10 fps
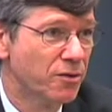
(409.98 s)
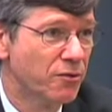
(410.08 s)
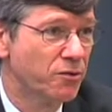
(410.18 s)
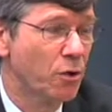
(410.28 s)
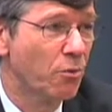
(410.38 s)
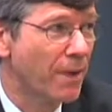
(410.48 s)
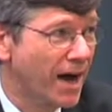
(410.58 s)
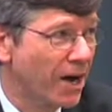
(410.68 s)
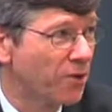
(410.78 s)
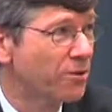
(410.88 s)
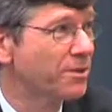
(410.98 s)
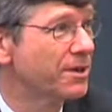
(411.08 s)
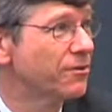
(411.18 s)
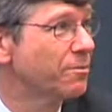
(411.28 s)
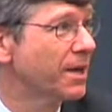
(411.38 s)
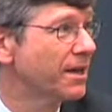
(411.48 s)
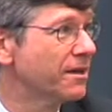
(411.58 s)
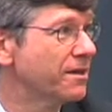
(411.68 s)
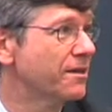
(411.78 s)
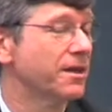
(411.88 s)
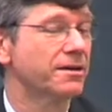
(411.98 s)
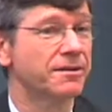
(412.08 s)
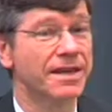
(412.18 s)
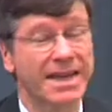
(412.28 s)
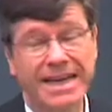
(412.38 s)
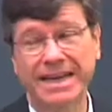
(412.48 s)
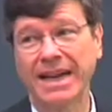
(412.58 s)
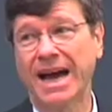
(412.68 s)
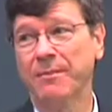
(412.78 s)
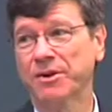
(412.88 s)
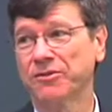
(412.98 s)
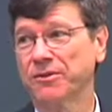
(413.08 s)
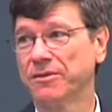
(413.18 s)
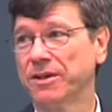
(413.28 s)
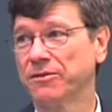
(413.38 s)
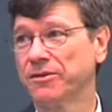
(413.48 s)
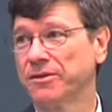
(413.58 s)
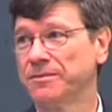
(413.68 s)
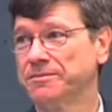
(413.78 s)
So my argument has been that the economics of this